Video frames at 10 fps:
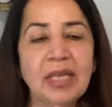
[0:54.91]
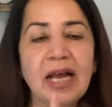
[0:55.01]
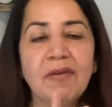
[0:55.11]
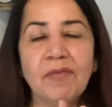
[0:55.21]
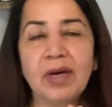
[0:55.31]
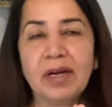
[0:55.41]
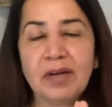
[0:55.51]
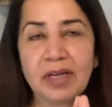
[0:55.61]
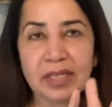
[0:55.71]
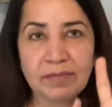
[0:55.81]

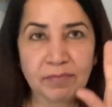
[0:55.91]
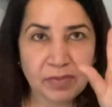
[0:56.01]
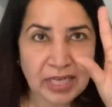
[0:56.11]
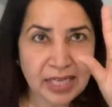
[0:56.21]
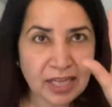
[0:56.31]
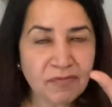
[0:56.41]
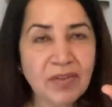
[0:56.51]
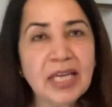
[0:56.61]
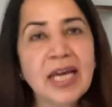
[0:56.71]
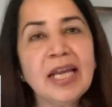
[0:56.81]
Our index
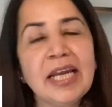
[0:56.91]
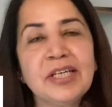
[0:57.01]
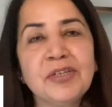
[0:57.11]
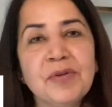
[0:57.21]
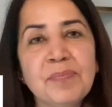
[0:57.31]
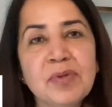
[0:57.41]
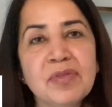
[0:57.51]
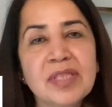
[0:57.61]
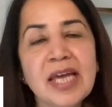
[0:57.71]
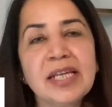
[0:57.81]
finger, it
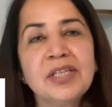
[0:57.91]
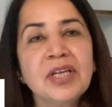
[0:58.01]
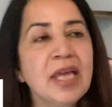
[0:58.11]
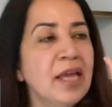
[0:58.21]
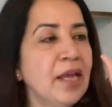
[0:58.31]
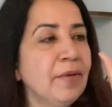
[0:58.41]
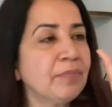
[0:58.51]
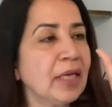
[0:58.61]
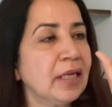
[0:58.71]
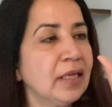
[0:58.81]
represents
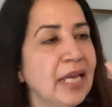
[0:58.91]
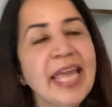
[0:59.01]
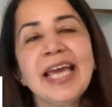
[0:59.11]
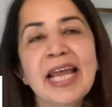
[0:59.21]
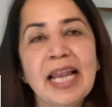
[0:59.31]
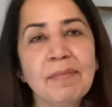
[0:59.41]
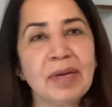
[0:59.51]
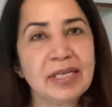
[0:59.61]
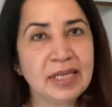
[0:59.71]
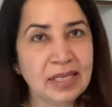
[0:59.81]
air
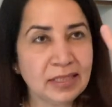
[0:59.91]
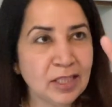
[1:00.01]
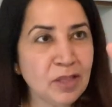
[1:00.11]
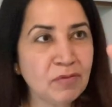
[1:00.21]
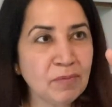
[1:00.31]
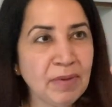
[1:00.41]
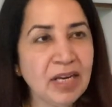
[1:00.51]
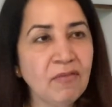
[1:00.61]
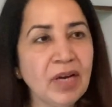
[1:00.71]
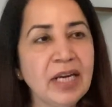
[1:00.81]
element. This
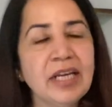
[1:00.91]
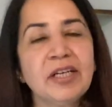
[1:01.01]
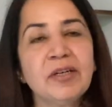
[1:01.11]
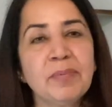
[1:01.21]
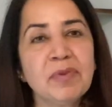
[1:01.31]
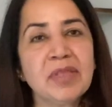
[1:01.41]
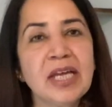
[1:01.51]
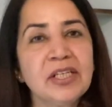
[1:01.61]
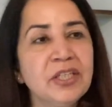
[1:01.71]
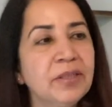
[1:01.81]
middle one, it
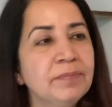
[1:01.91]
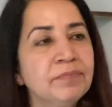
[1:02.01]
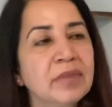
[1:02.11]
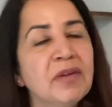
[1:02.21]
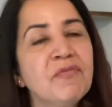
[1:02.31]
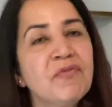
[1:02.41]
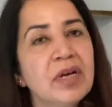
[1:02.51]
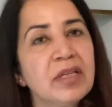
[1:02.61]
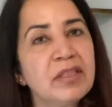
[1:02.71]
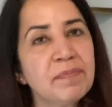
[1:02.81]
represents
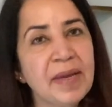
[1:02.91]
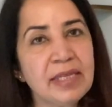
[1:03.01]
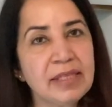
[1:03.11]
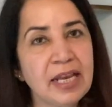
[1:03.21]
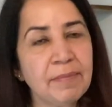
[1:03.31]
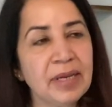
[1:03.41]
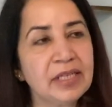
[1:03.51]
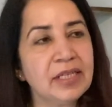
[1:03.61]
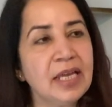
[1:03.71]
space element.